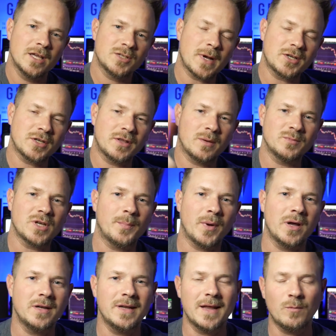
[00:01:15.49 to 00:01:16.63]
smash the thumbs up
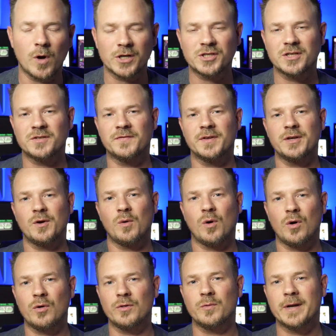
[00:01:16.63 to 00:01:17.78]
button and watch this video
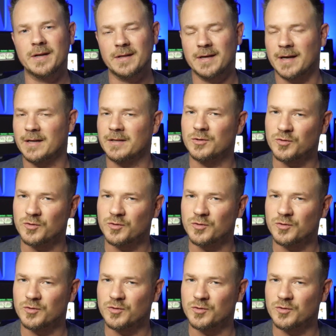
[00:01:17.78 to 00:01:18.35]
all the way to the end.